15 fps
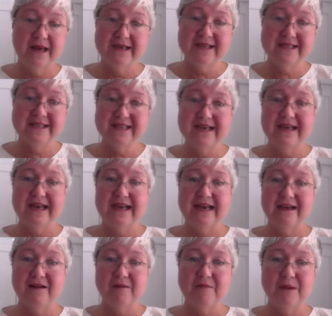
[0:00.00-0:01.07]
minutes.
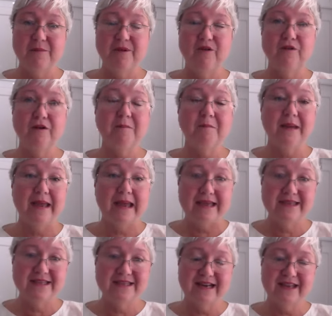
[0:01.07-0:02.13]
People are
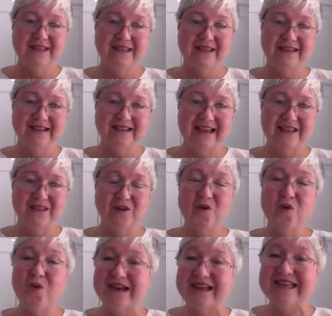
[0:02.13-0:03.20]
amazed at the
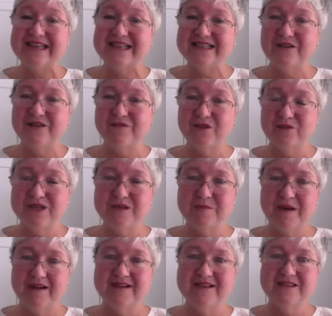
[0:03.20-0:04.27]
quickness of the
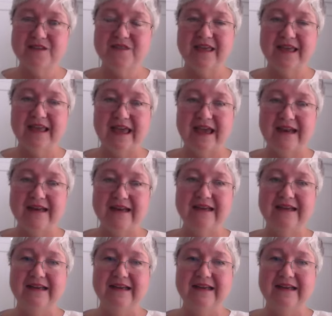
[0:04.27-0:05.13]
response that they get,